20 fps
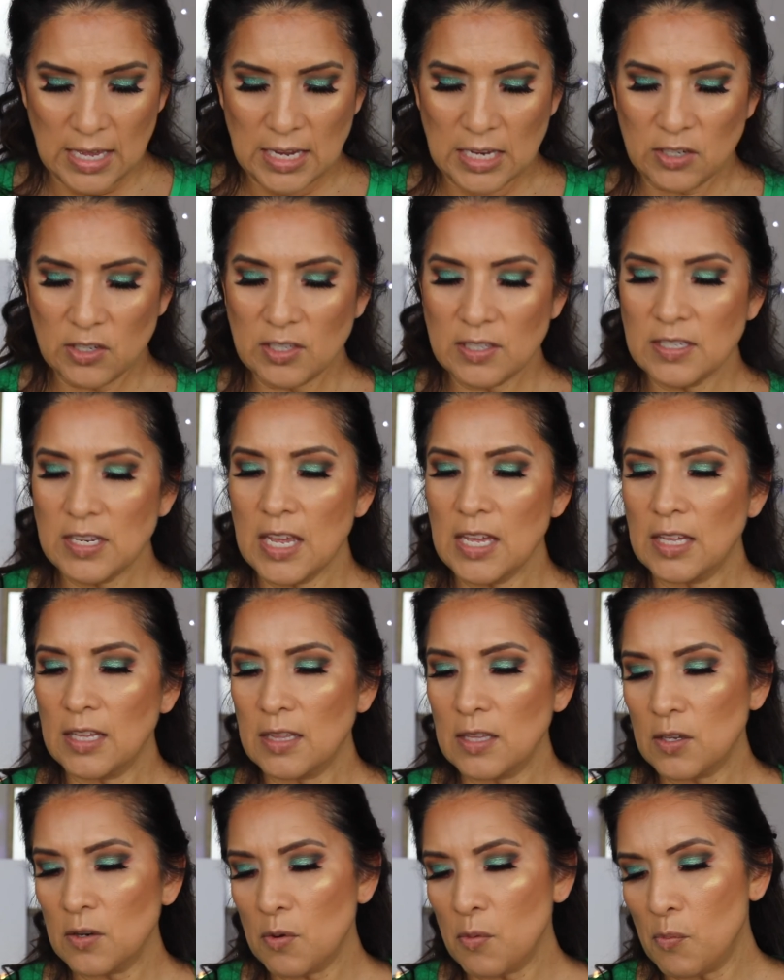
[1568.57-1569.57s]
And just take a
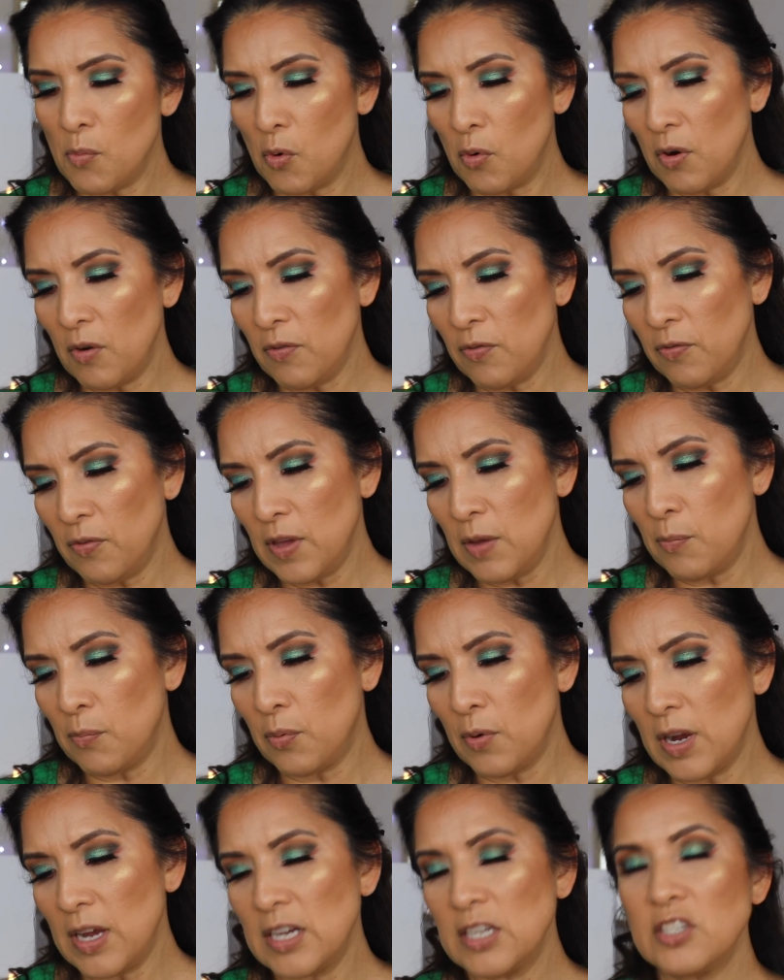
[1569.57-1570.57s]
little Morphe
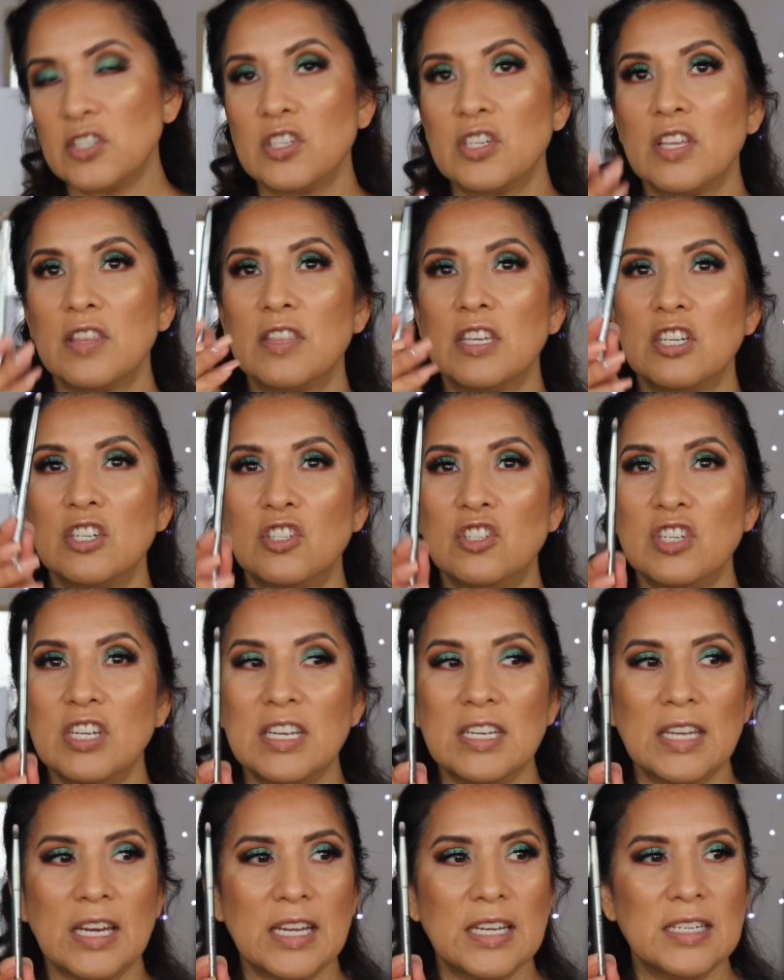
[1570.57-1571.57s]
brush, the
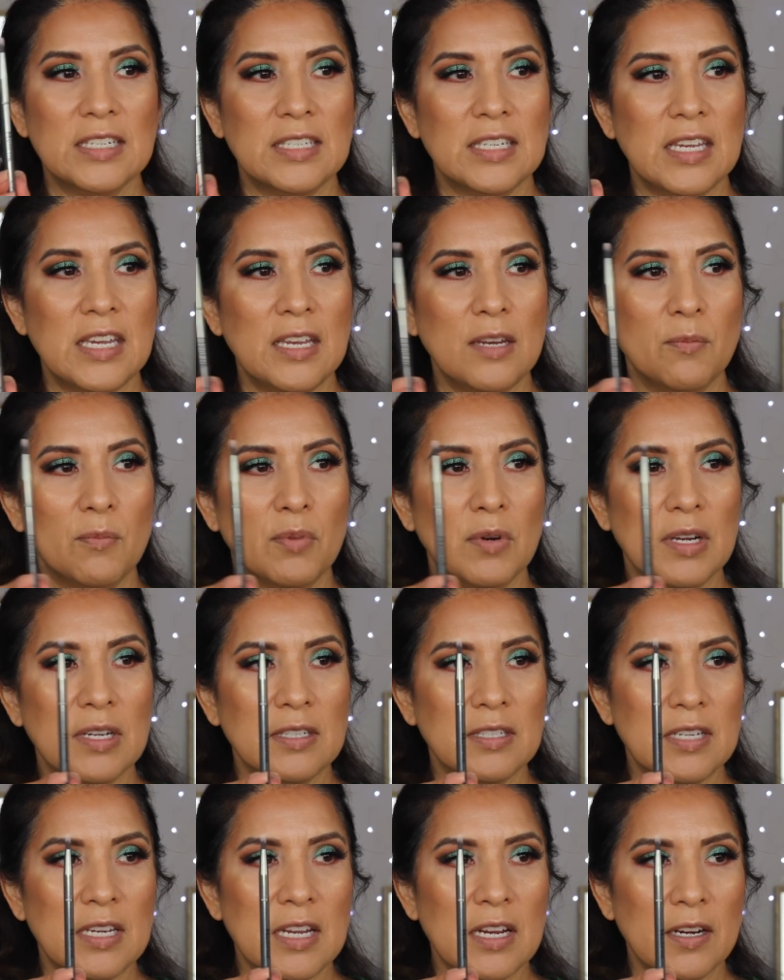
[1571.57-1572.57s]
G19
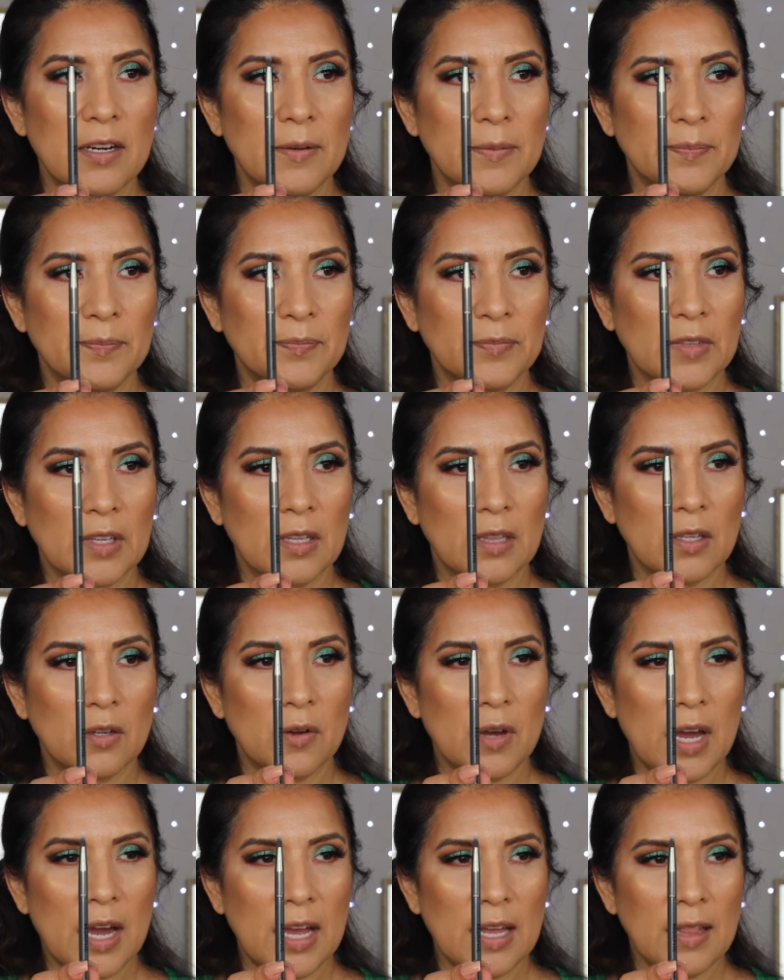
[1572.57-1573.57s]
brush here,
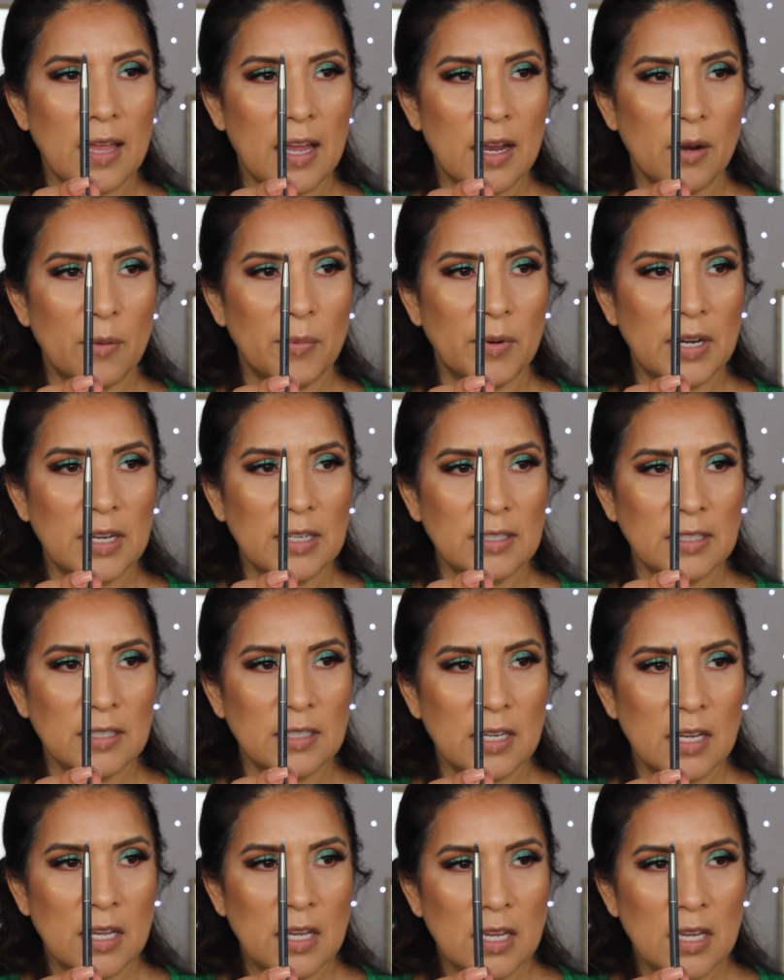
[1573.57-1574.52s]
little highlighter brush.